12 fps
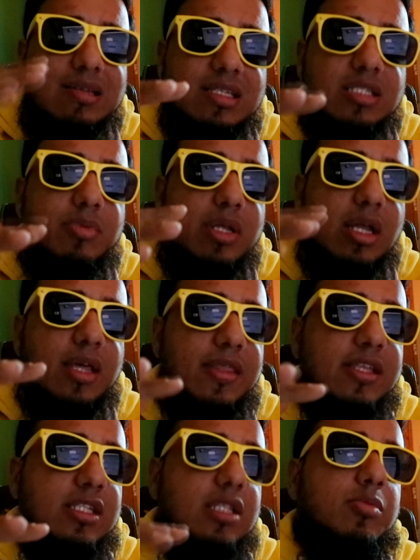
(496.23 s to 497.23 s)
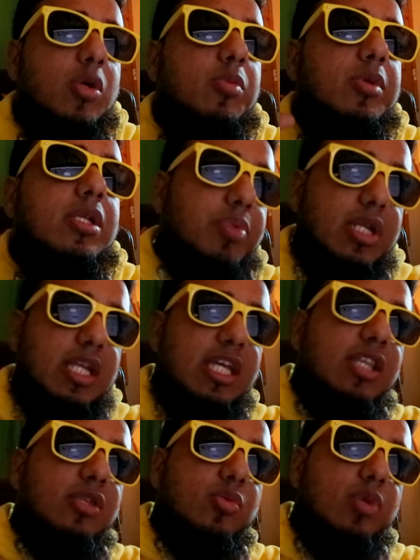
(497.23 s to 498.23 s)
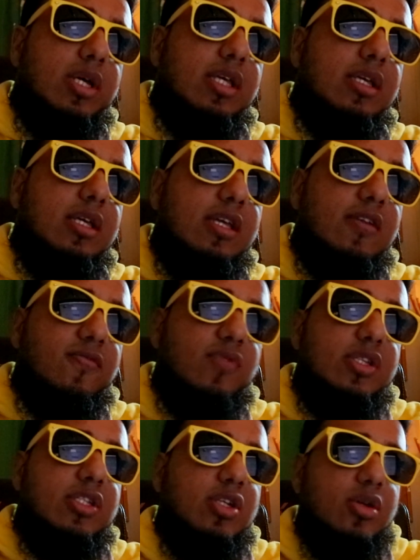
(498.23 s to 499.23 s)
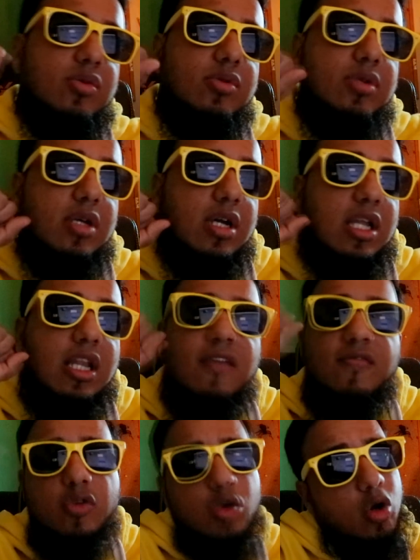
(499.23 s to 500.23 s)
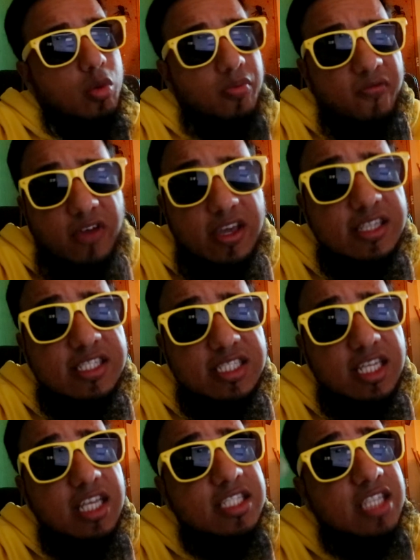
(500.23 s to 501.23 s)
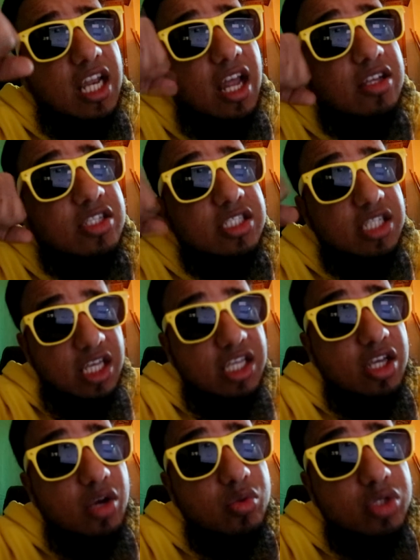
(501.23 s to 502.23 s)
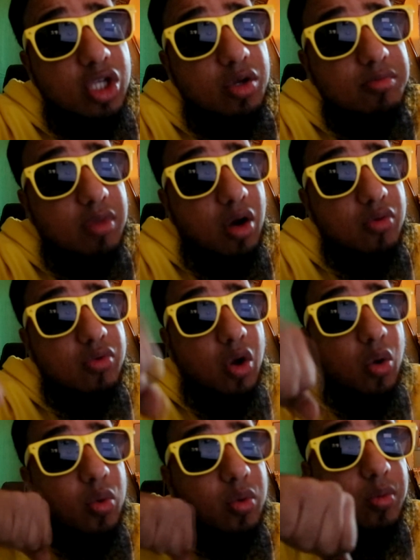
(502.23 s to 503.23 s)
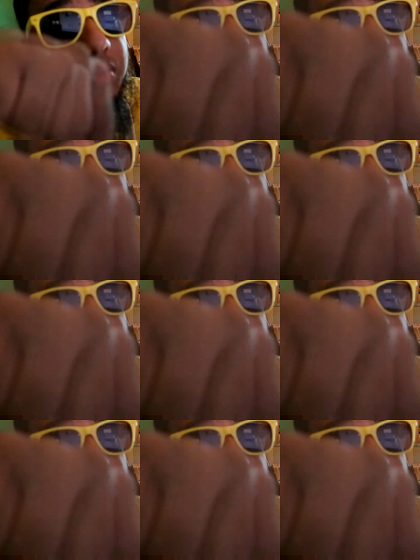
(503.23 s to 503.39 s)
It's a bit like this at the moment, but either way, if we don't, I love your faces and I'll see you tomorrow.